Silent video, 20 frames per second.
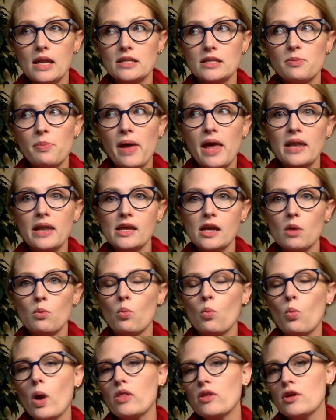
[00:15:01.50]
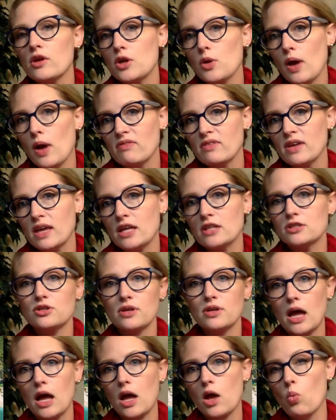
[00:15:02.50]
depending on whether you have kids or
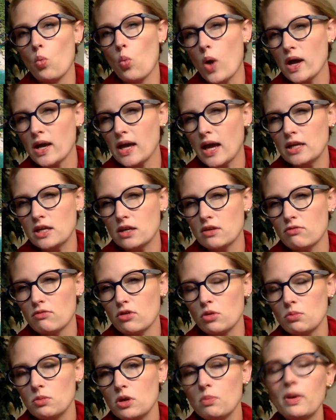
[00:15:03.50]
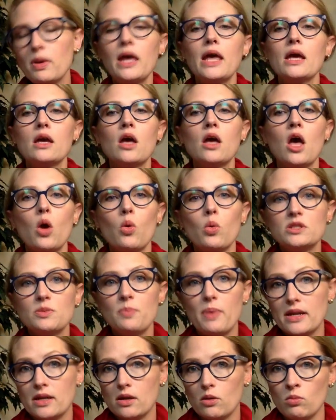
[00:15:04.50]
not and what kind of room you pick will
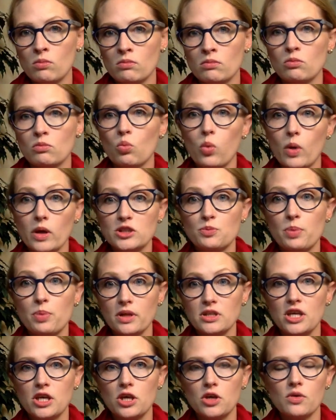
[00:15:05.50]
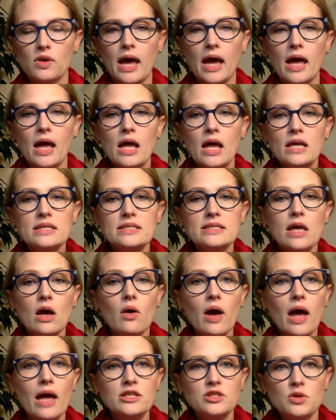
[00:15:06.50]
depend on which building you get. So
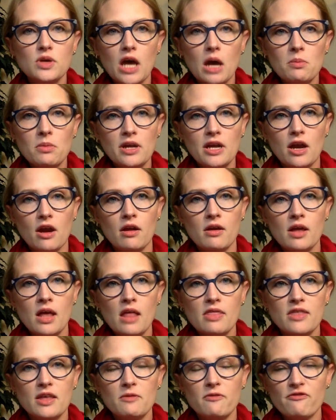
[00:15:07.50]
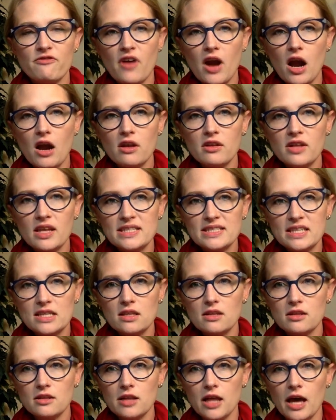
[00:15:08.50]
as you come here, the farthest to the
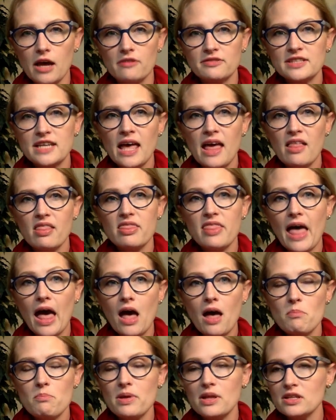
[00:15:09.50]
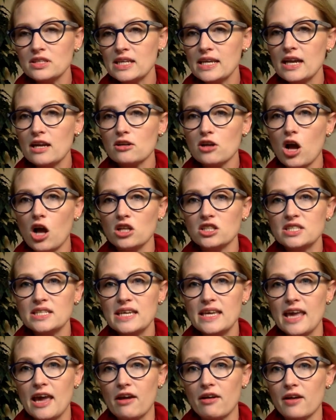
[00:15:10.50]
left, that building are called
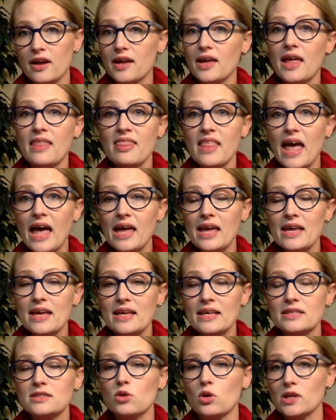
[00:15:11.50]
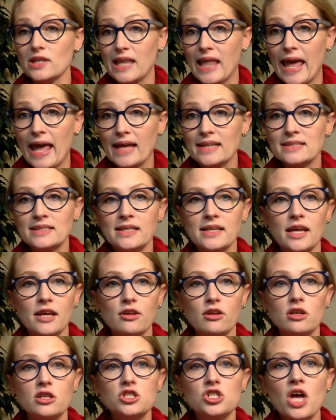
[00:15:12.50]
Tierra, and that is, or land in
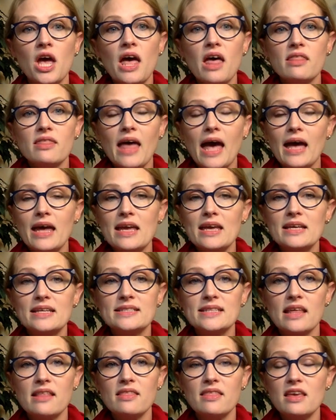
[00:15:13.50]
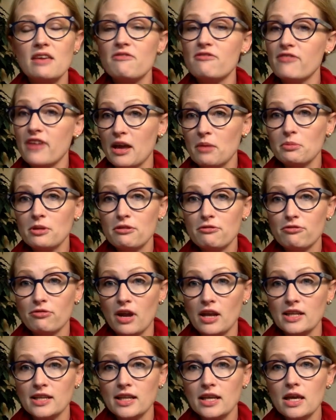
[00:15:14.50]
English, that is the
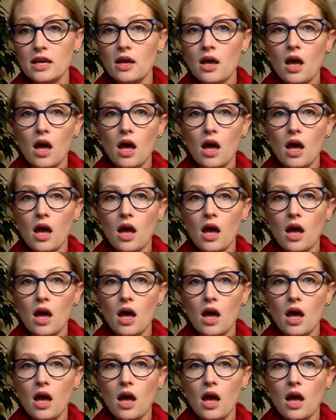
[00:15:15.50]
family-friendly